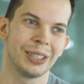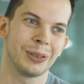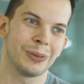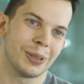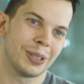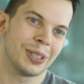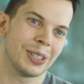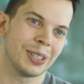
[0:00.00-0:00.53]

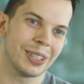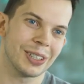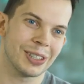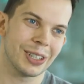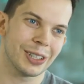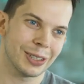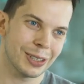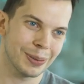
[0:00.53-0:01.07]
Whereas in a
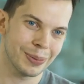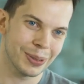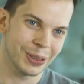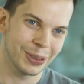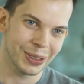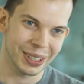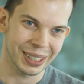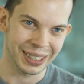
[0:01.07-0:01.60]
startup,
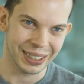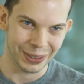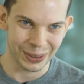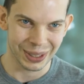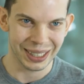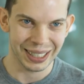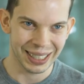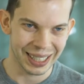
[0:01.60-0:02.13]
you think,
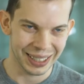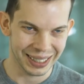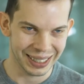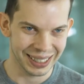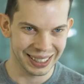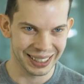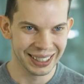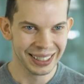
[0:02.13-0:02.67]
okay,
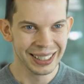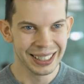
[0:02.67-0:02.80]
I,